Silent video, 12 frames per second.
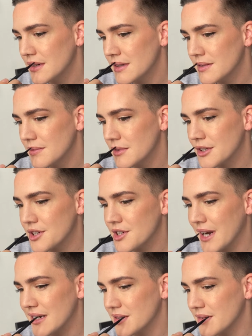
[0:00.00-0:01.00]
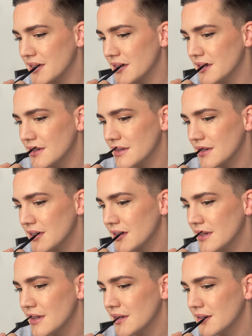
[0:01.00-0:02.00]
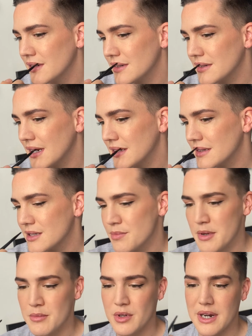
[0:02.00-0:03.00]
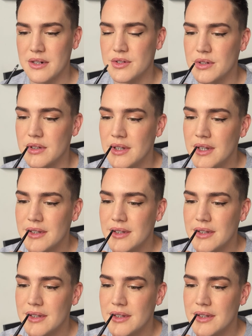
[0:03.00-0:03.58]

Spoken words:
more shadowy look, which tends to be more natural.